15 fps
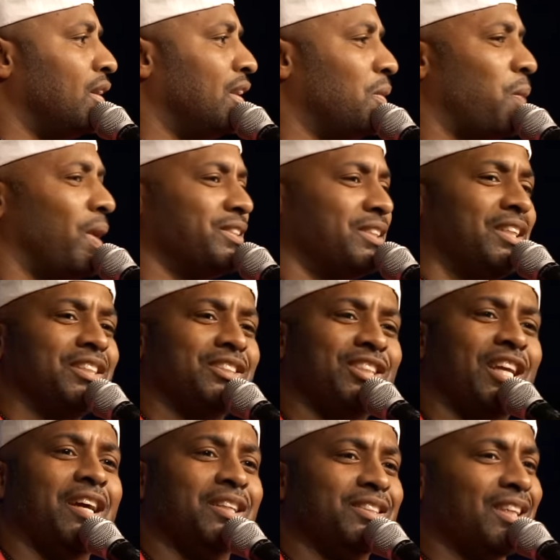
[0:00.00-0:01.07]
and he wasn't in
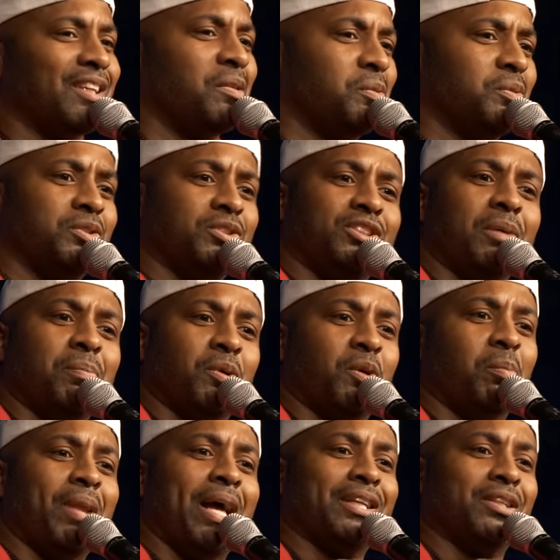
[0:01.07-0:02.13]
jail. It was like, a oh, typical
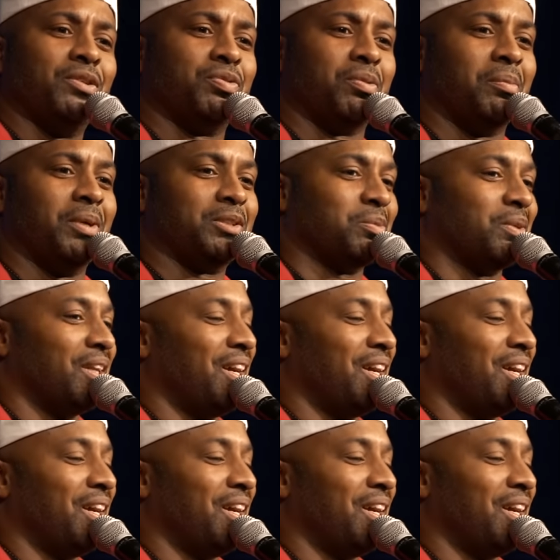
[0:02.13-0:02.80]
black dude from Richmond.